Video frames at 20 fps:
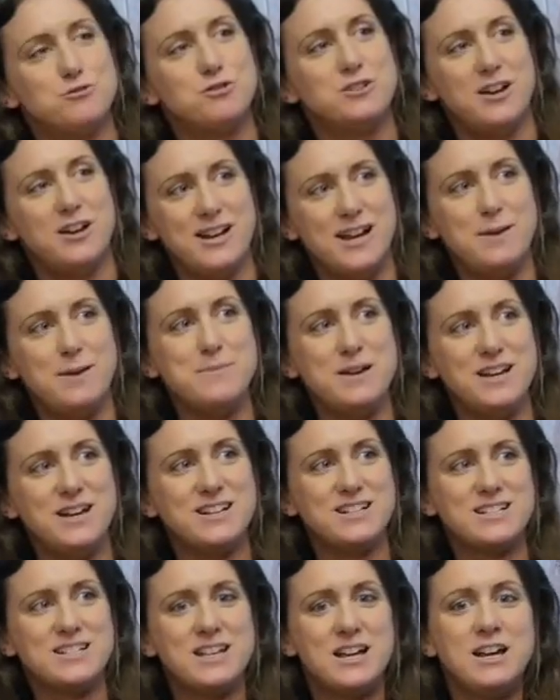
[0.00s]

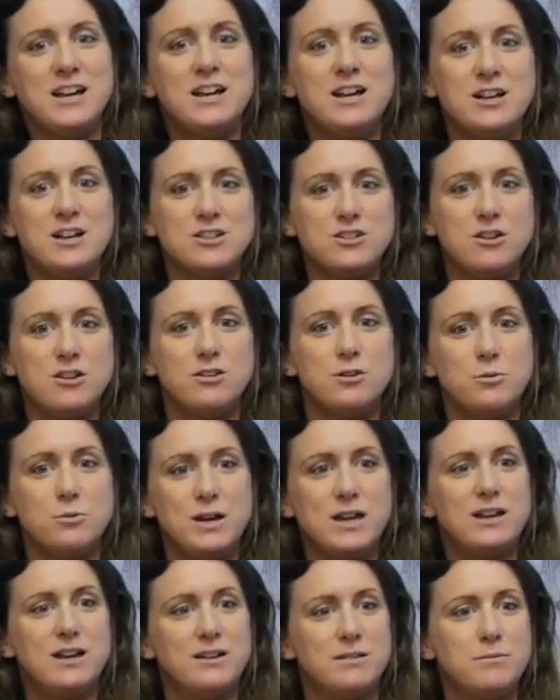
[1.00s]
dynamics so that we
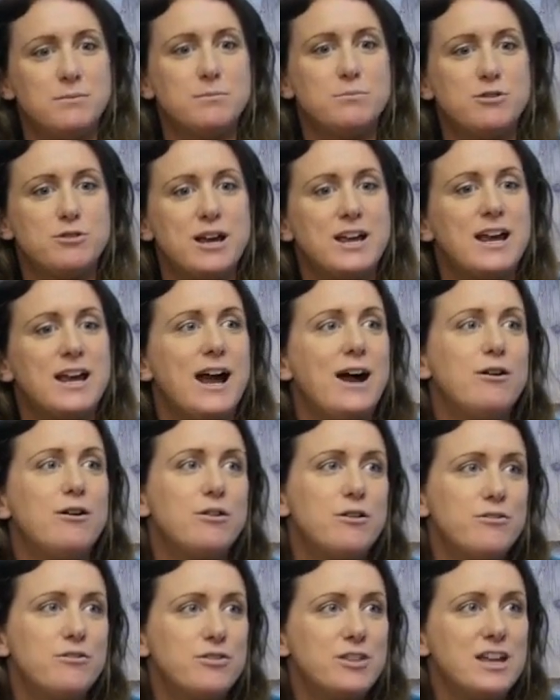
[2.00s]
can break out
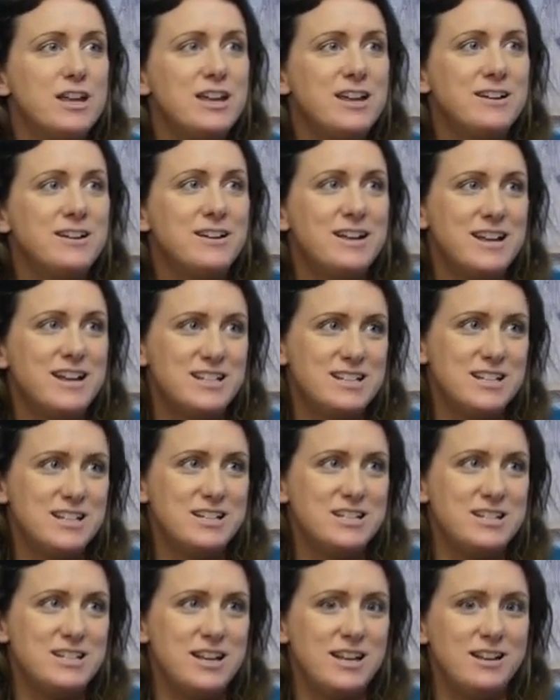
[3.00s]
of the
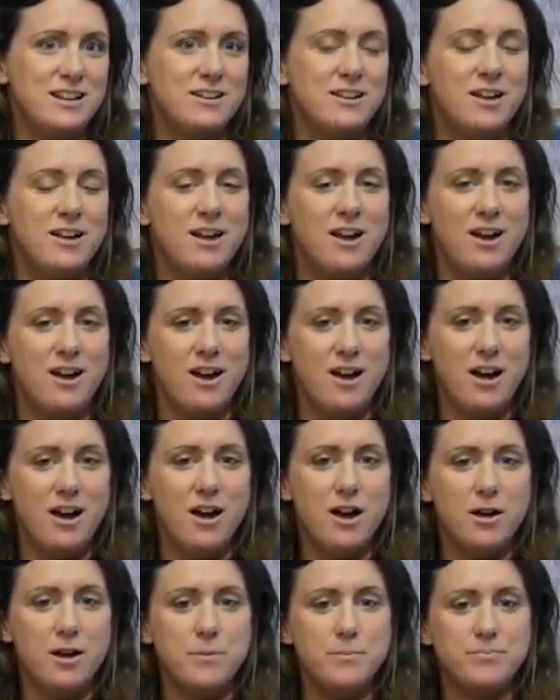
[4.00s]
existing
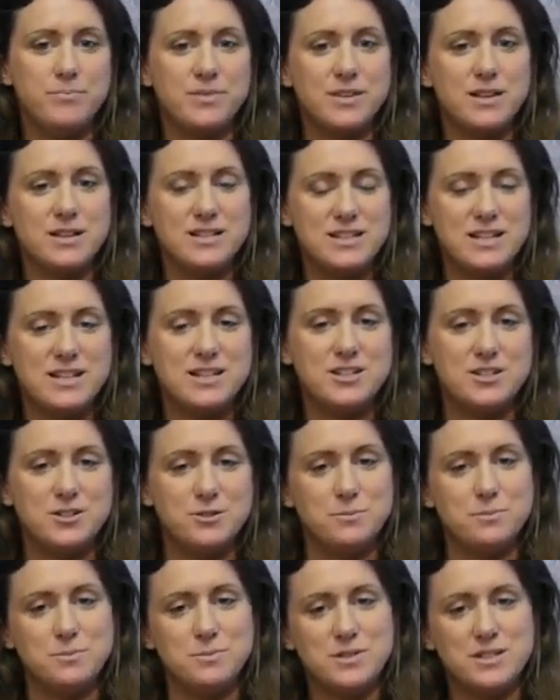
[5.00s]

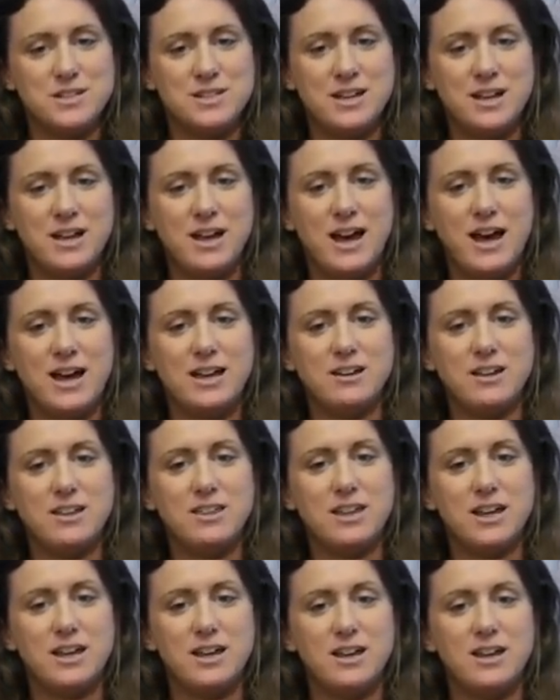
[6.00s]
systems? And I
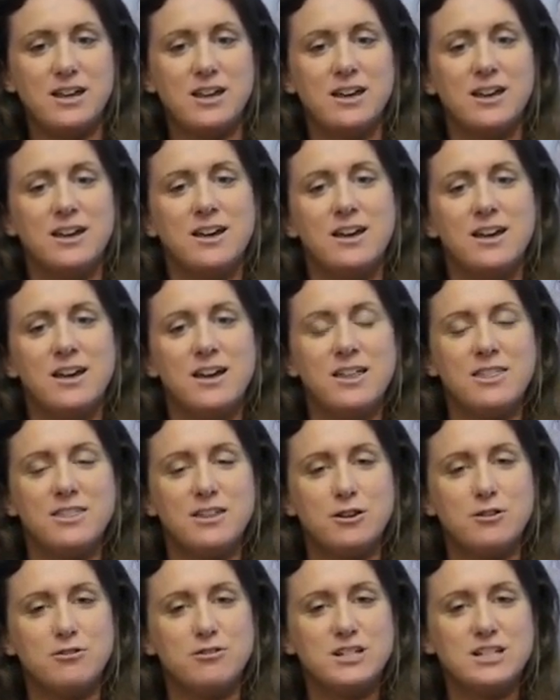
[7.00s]
think
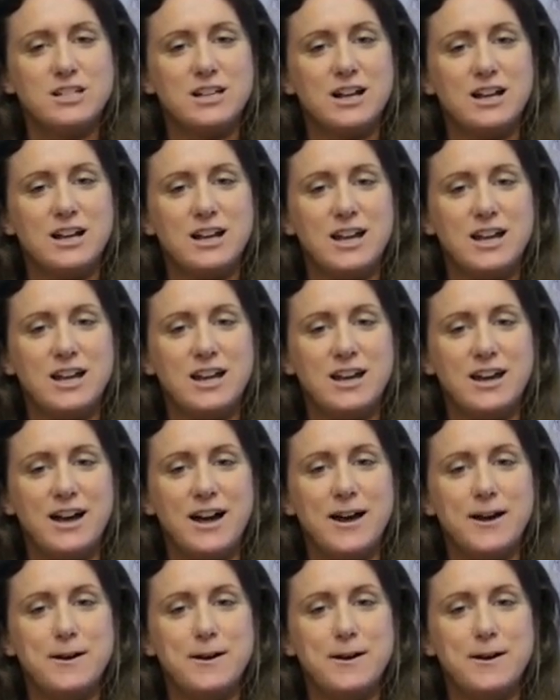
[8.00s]
that critically,